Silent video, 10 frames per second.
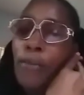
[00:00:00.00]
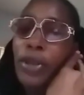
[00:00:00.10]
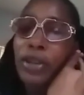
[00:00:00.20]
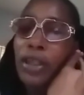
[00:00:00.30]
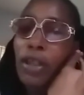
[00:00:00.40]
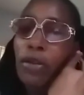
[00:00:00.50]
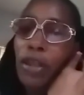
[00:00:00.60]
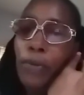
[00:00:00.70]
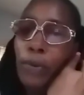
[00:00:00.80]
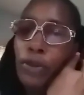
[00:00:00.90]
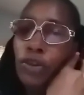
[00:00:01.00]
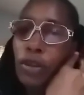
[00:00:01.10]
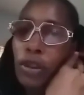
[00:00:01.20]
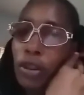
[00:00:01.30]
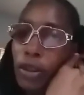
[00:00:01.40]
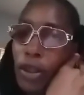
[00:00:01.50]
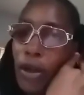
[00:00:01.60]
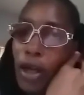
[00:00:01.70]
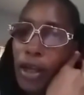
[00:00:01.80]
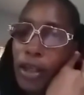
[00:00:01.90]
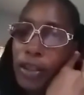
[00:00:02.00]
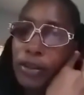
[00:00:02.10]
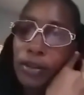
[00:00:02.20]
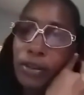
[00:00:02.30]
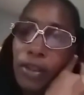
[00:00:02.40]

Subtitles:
Because they don't ever want you to look in their eyes.